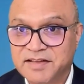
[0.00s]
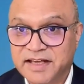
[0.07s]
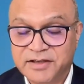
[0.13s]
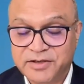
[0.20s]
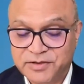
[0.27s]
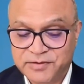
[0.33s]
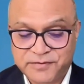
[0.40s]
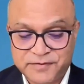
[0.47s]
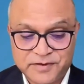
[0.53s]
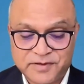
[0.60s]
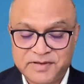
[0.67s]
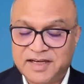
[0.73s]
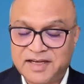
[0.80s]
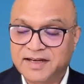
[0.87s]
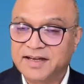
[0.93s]
thank you
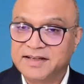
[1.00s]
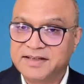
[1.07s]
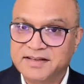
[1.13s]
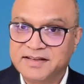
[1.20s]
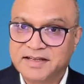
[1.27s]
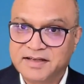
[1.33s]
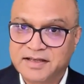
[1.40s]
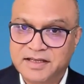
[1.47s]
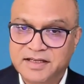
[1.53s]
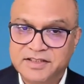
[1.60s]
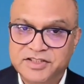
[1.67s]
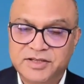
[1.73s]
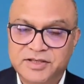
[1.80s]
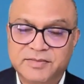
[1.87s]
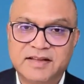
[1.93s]
for highlighting that
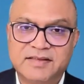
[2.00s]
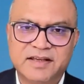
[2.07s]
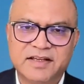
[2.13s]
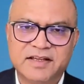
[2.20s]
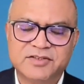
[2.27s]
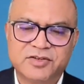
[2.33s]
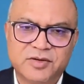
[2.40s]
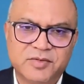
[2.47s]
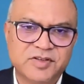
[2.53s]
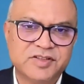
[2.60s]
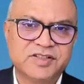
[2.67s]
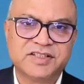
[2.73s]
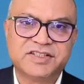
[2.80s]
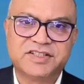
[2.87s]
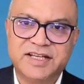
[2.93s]
again, Jim. I think it's
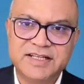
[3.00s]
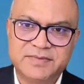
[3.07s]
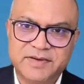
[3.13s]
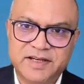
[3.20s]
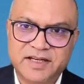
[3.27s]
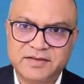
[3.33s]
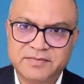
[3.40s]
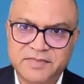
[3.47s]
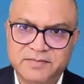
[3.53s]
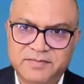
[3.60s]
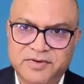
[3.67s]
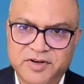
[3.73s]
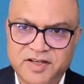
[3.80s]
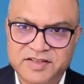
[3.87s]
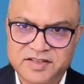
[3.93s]
almost a change
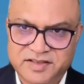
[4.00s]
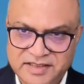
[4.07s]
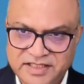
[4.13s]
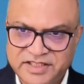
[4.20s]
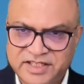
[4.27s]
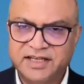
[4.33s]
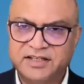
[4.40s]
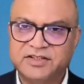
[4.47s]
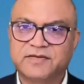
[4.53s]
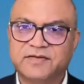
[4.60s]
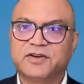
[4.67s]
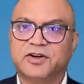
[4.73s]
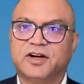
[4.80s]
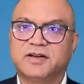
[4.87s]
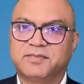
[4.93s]
management process, a change
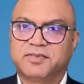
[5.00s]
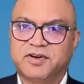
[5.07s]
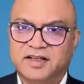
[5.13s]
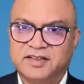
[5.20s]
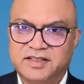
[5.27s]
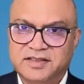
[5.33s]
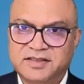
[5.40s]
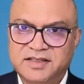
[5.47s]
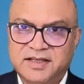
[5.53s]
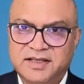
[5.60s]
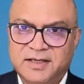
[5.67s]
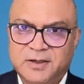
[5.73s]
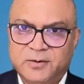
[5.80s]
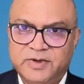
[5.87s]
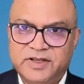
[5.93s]
of thought process,
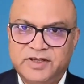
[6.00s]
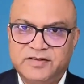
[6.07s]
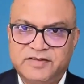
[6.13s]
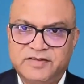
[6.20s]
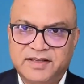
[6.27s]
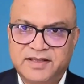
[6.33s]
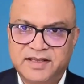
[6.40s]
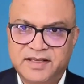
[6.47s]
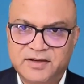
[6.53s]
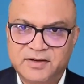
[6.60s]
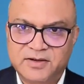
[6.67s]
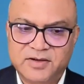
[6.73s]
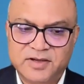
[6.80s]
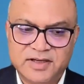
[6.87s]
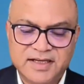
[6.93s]
where you're thinking
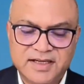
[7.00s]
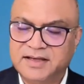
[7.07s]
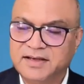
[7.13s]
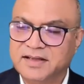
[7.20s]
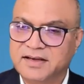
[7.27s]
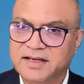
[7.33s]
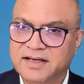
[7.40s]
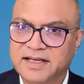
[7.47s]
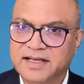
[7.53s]
along a linear